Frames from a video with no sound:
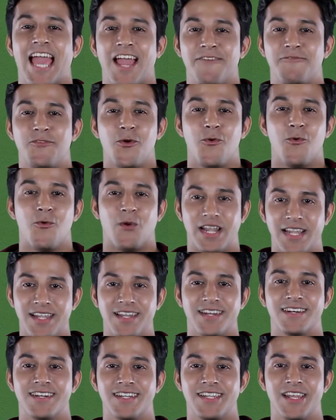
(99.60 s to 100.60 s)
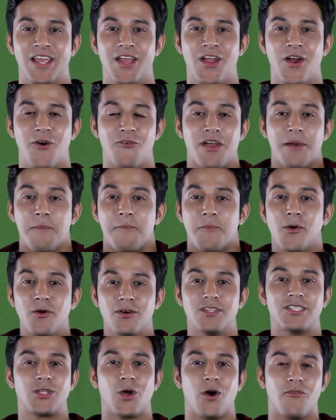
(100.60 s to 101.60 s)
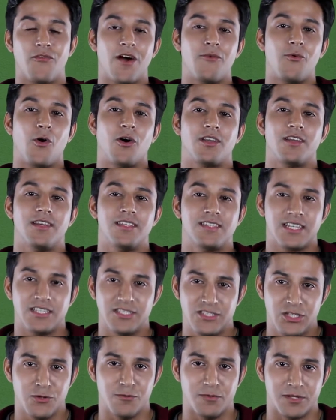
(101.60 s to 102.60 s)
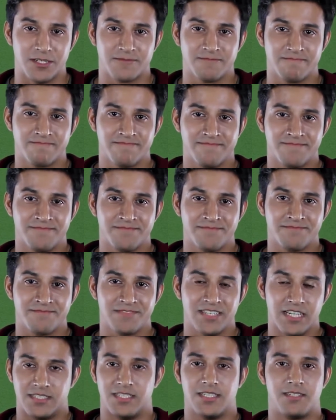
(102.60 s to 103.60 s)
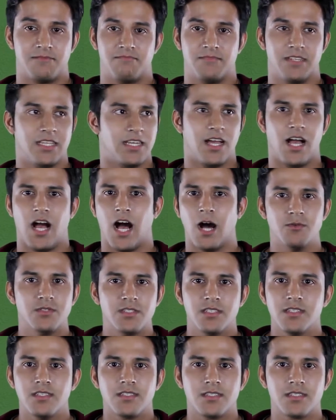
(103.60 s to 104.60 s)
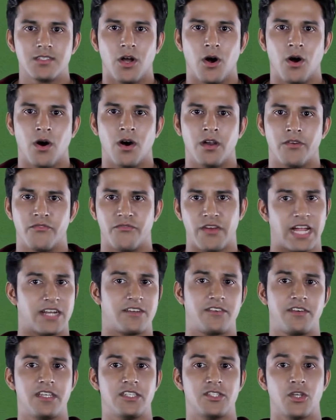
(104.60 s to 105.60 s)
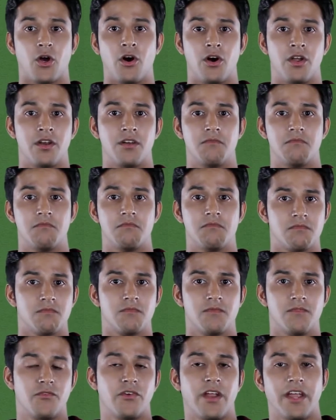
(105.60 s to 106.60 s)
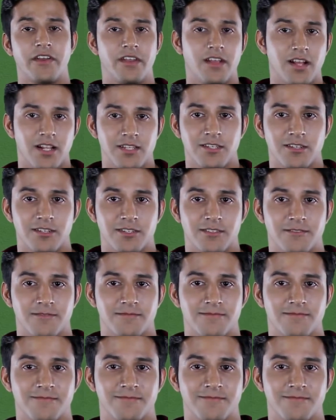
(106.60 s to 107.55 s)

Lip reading: Have you wondered where most of our water is consumed? Is it in our houses or factories or for agriculture?